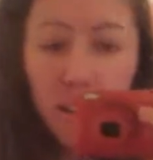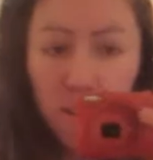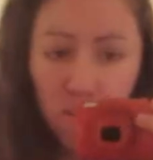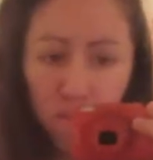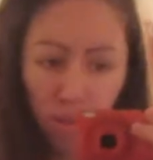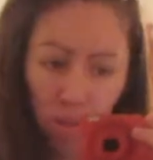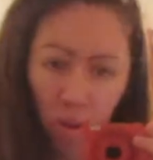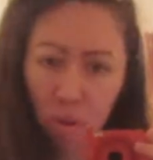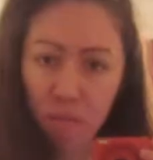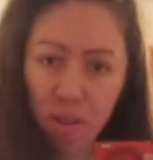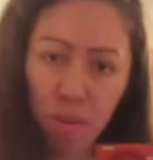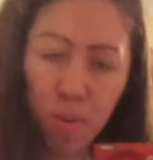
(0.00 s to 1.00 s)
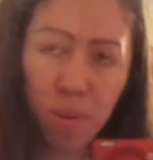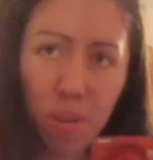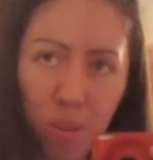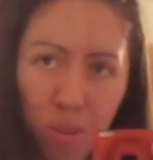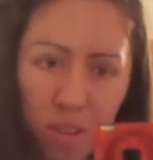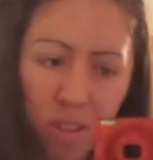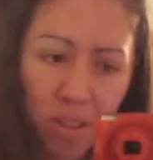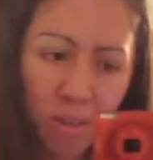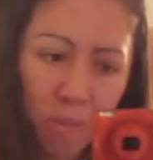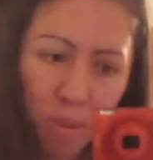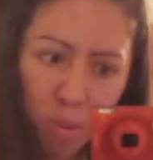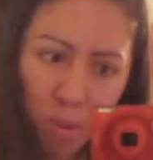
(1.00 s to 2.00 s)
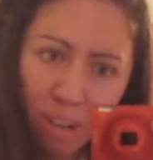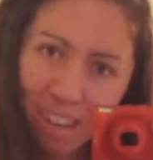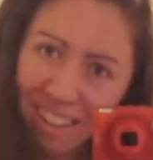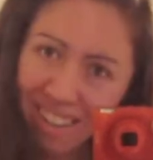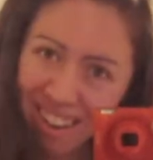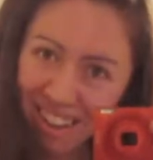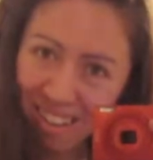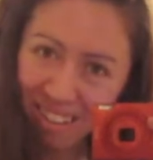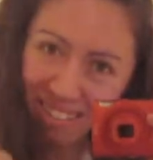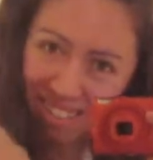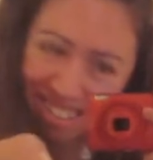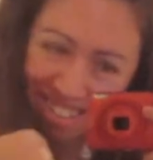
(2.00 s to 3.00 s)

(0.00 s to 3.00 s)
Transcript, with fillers: We're going to Azusa. You ready, guys?